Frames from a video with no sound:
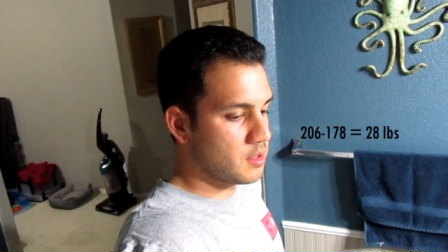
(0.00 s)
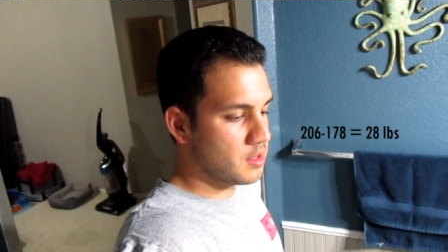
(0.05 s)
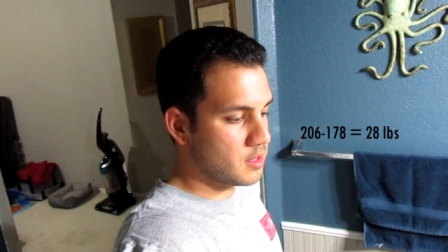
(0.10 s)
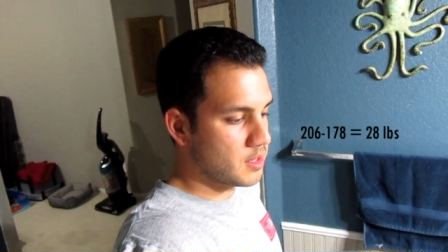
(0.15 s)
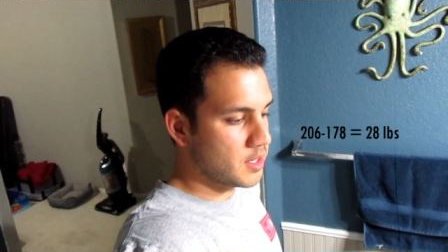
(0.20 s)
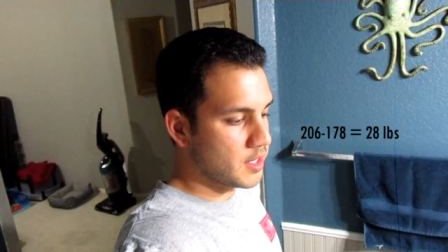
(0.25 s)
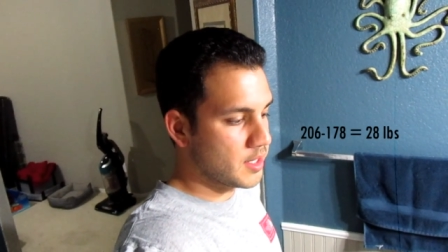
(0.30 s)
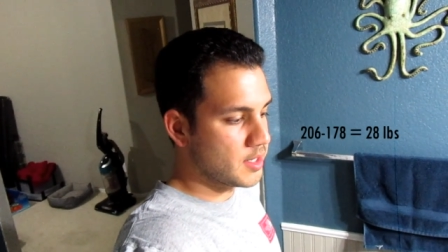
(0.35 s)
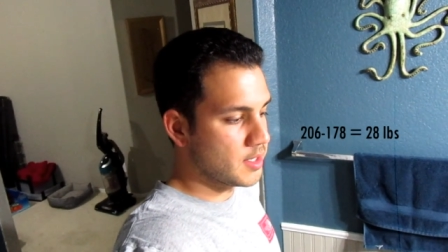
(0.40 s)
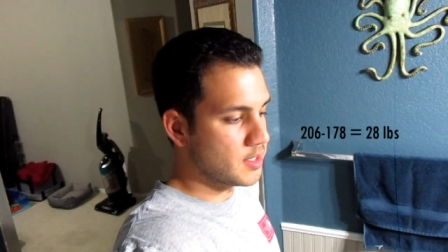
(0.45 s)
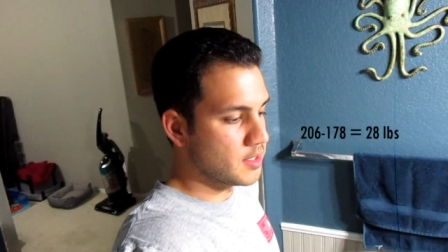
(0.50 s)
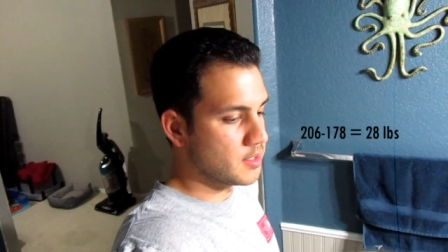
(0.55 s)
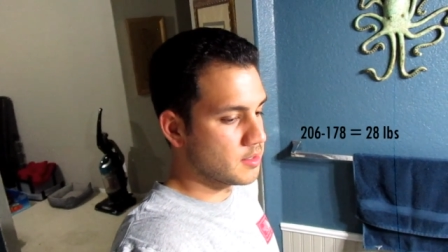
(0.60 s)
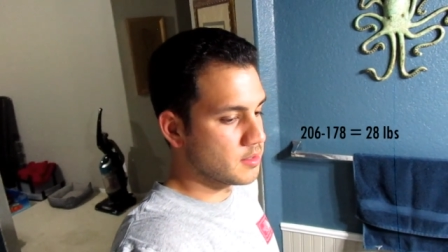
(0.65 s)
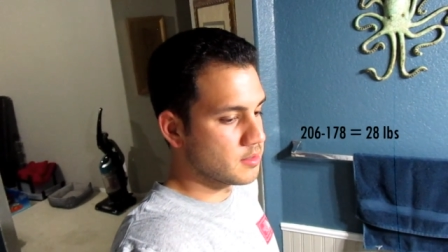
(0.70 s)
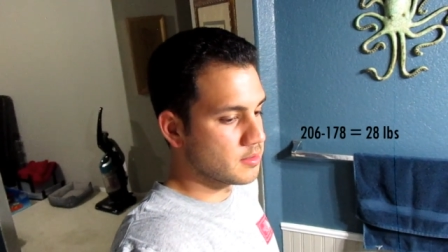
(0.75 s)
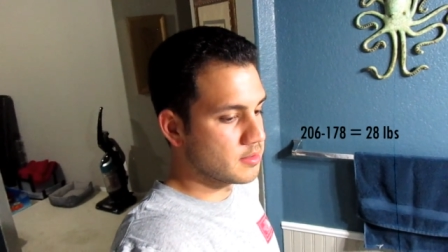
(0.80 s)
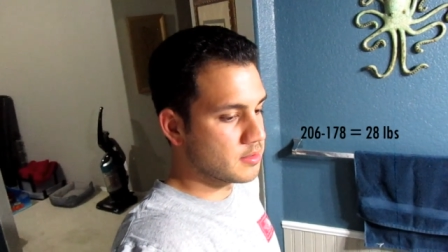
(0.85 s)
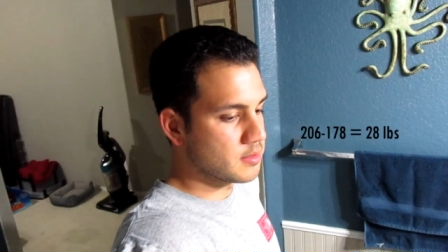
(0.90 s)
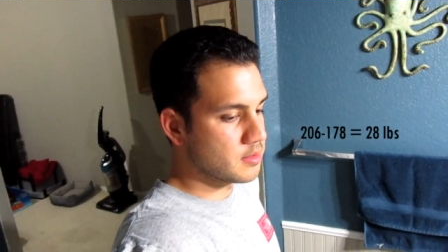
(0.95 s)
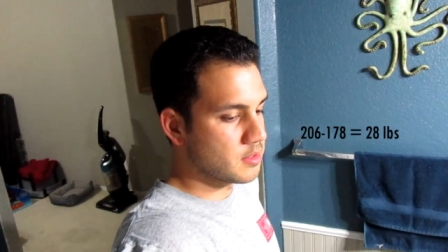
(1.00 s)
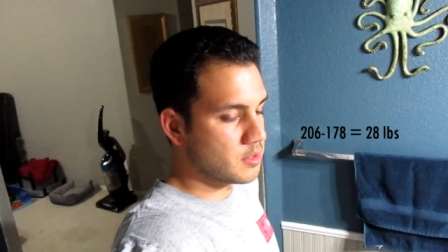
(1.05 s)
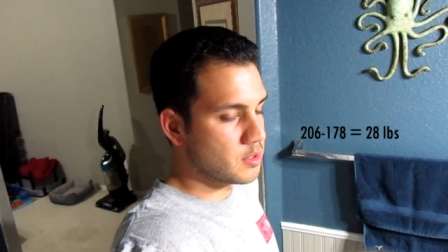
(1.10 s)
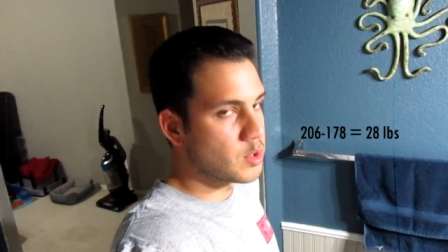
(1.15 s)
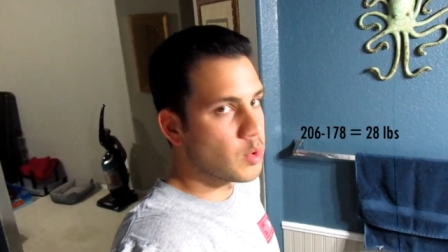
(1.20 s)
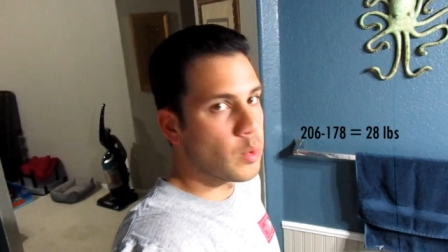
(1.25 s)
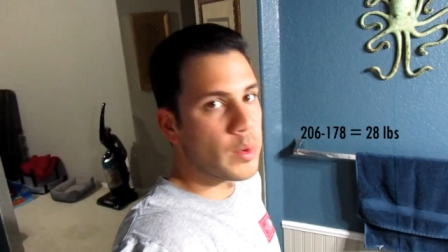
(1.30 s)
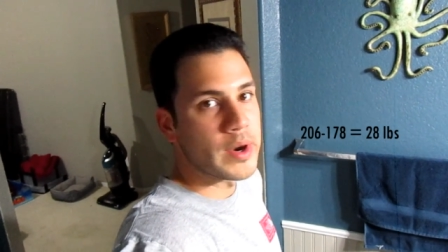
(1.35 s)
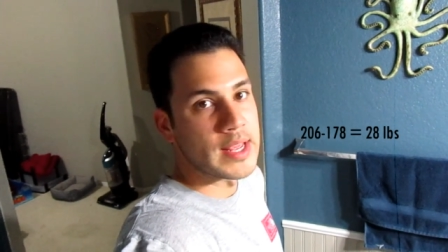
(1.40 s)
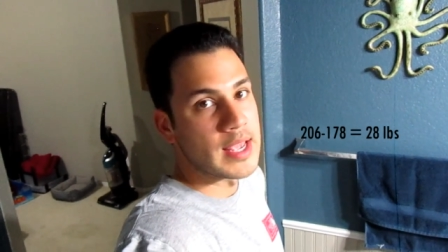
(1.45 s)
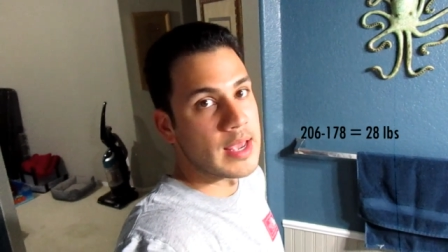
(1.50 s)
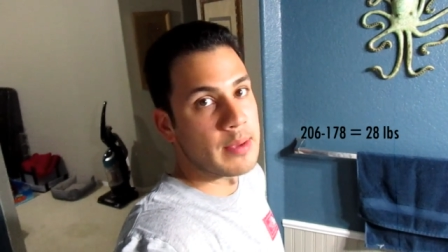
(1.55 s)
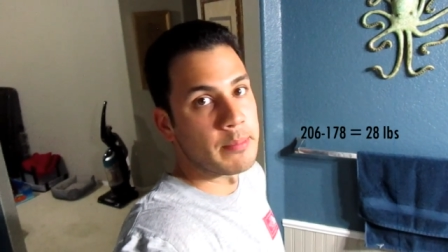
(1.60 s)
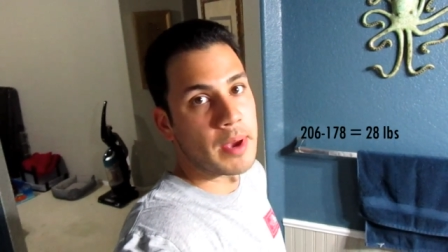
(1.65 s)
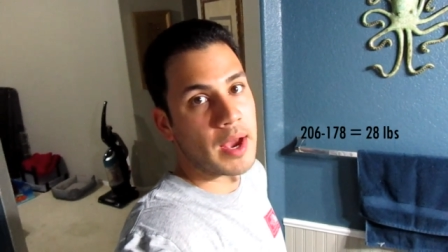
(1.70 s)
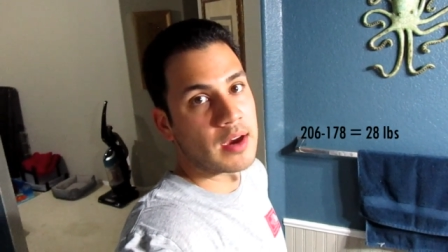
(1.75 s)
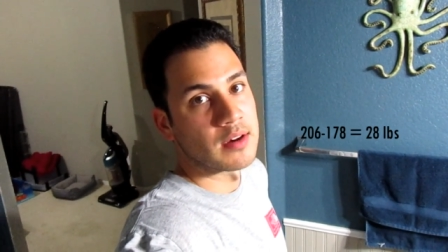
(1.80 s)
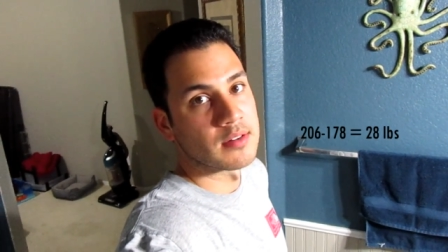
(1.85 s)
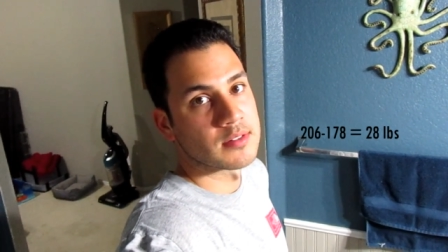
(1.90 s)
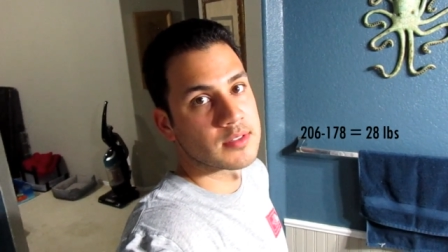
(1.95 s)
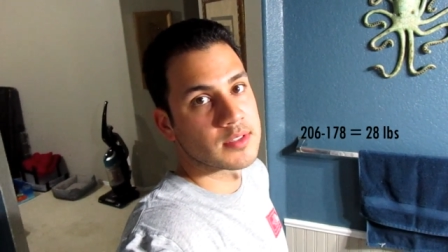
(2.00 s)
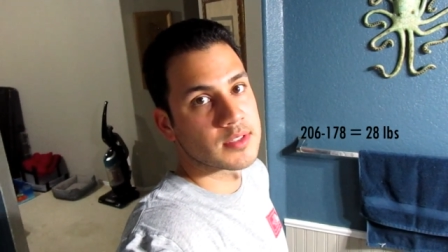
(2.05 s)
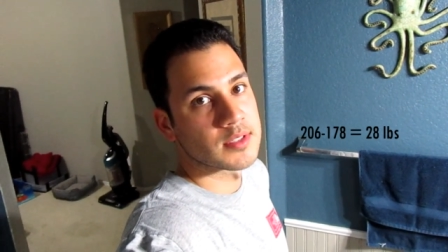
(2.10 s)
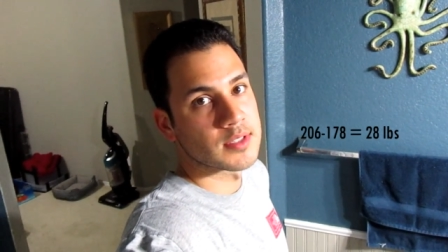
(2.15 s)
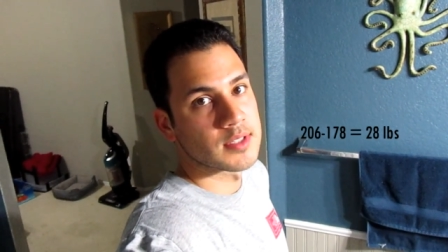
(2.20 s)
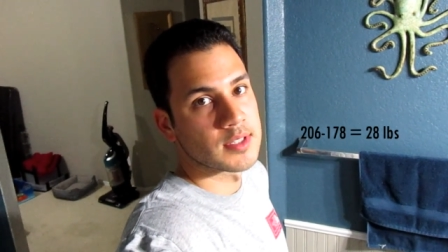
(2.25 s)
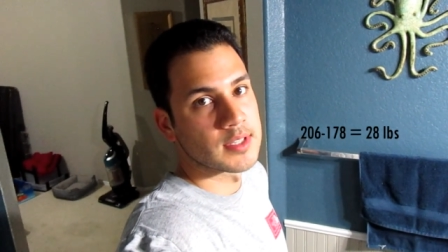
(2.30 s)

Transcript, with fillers: that is 28 pounds.